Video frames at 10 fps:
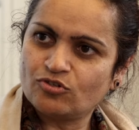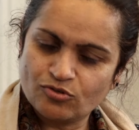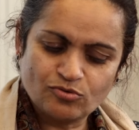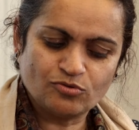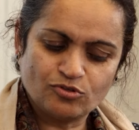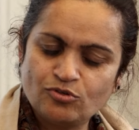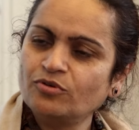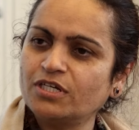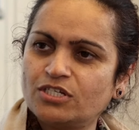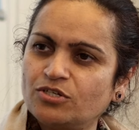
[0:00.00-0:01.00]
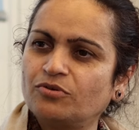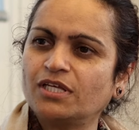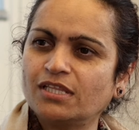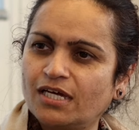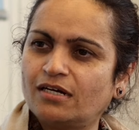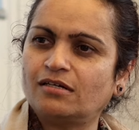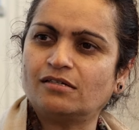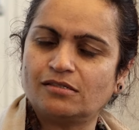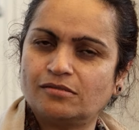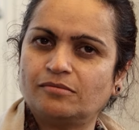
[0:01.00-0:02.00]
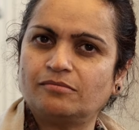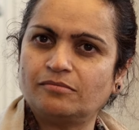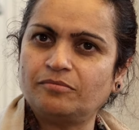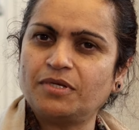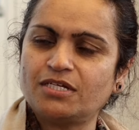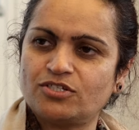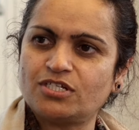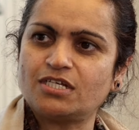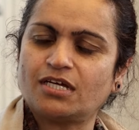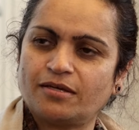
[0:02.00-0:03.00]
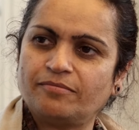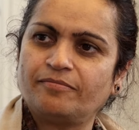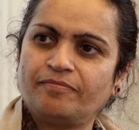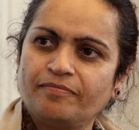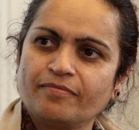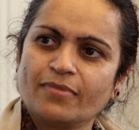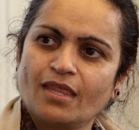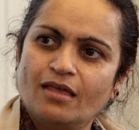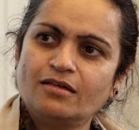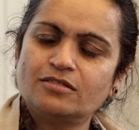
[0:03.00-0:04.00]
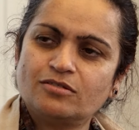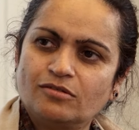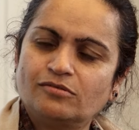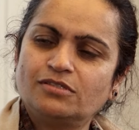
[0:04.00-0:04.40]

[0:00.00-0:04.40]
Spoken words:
to do it during their PhD time. Yeah. So